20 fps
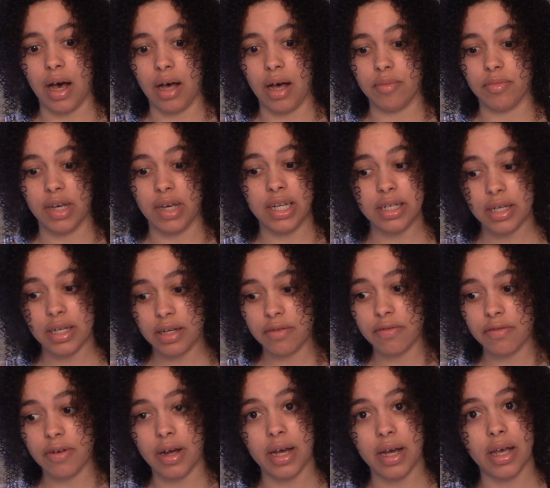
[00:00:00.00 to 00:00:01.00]
Indian
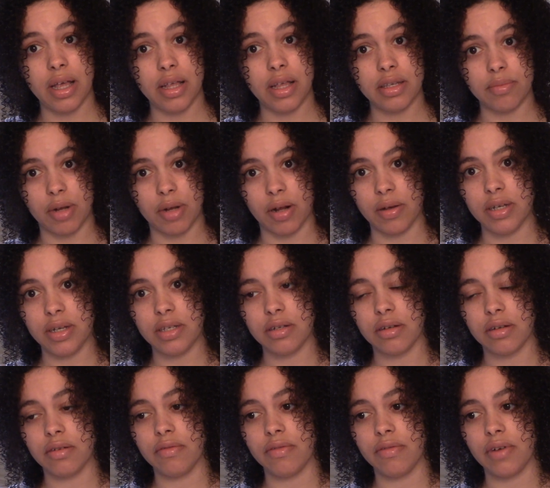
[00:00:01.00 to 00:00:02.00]
friends, Middle Eastern